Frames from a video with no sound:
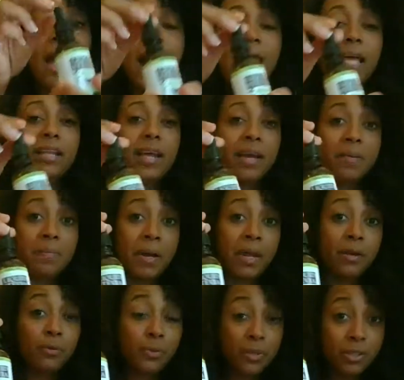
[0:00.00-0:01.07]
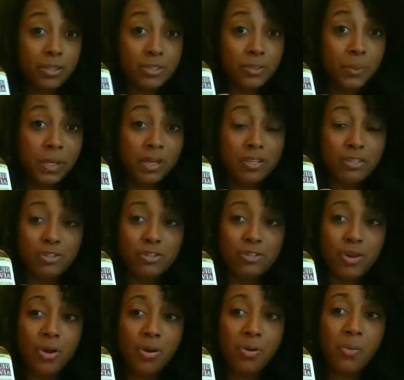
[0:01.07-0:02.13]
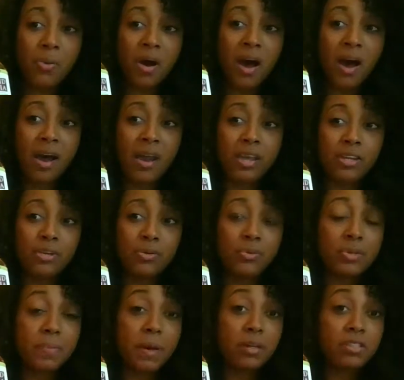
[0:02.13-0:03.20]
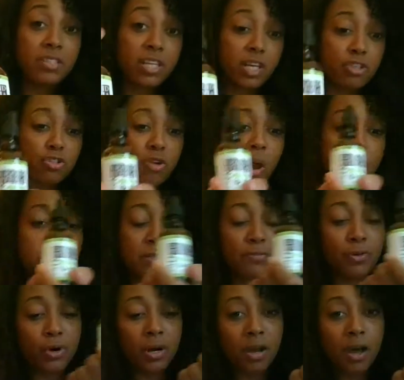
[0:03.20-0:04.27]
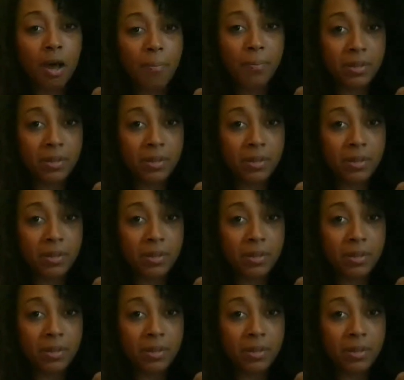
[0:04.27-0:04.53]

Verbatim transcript: I like mine really sweet, so I use about six drops for a cup